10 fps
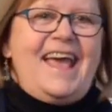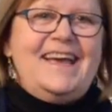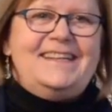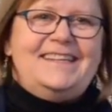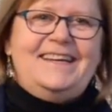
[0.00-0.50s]

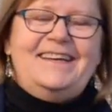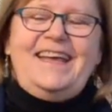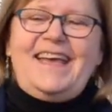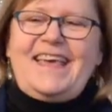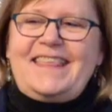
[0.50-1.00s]
And
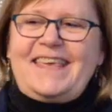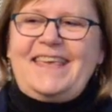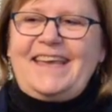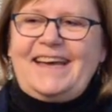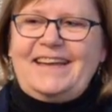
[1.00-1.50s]

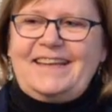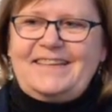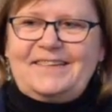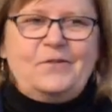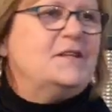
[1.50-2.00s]
the
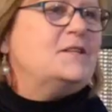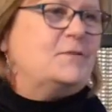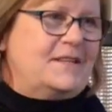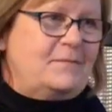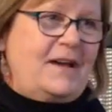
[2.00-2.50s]
noise
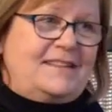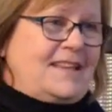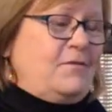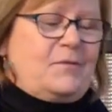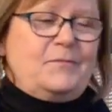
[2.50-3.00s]
my
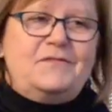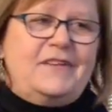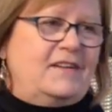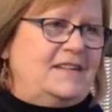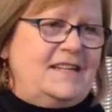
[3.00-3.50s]
sunroom was
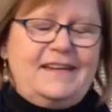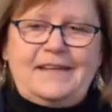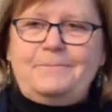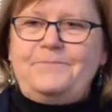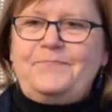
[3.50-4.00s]
very
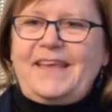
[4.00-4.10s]
tiny.